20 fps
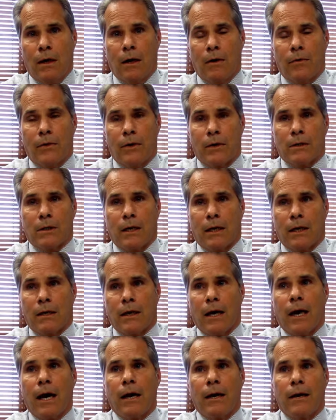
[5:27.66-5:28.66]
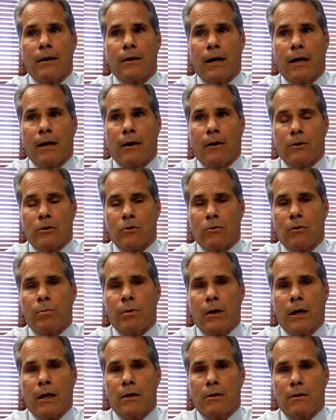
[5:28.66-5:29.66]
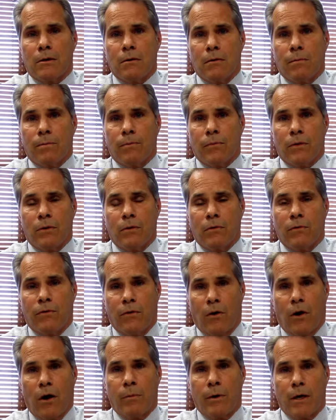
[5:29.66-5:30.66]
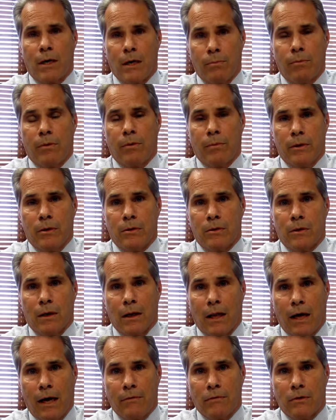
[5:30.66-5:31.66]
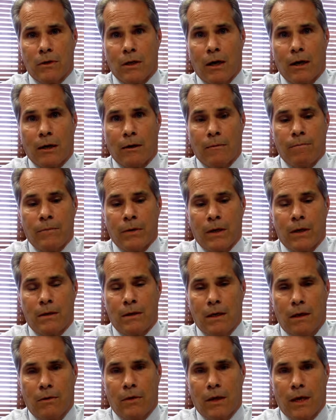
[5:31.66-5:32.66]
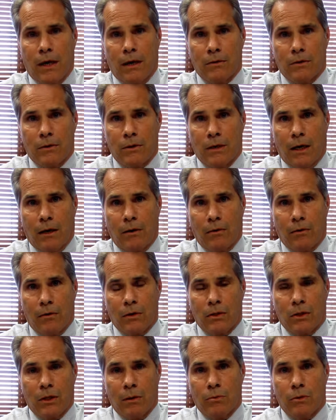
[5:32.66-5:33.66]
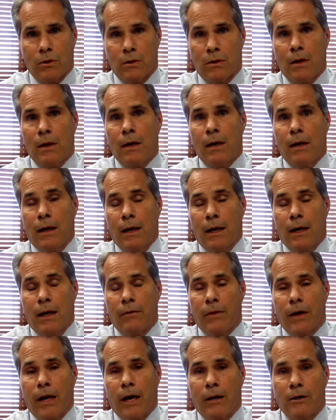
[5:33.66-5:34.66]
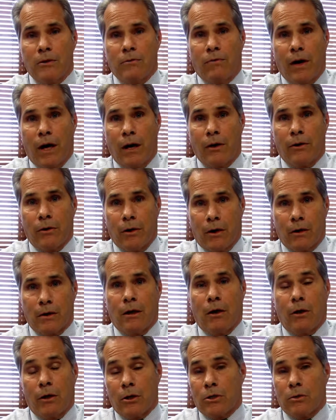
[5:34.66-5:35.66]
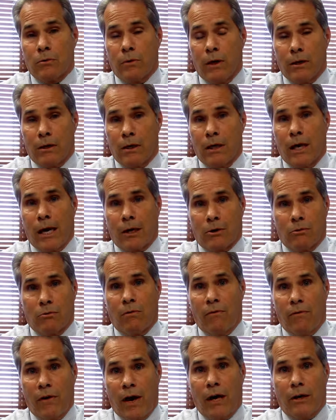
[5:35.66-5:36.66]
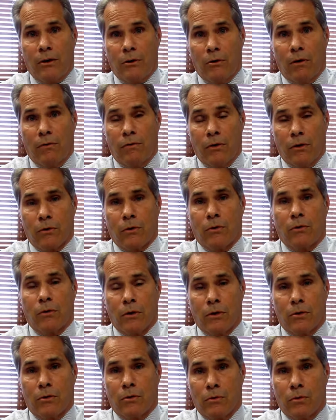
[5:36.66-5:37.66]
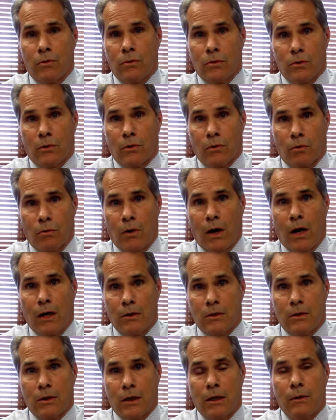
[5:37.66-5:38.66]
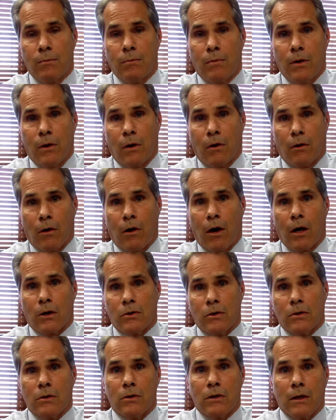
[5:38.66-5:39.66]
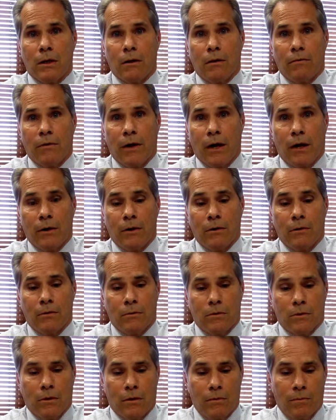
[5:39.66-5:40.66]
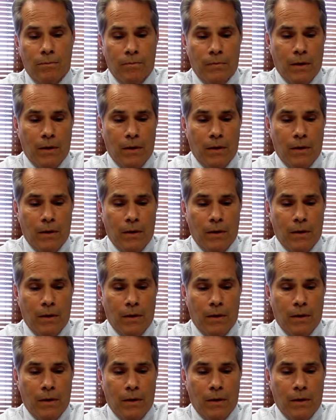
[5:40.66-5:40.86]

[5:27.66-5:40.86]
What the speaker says: things like that, and that also applies to farming implements and livestock. A $10,000 exemption, and that is valued also at the actual value of your current tools or garage type or auction sale value. So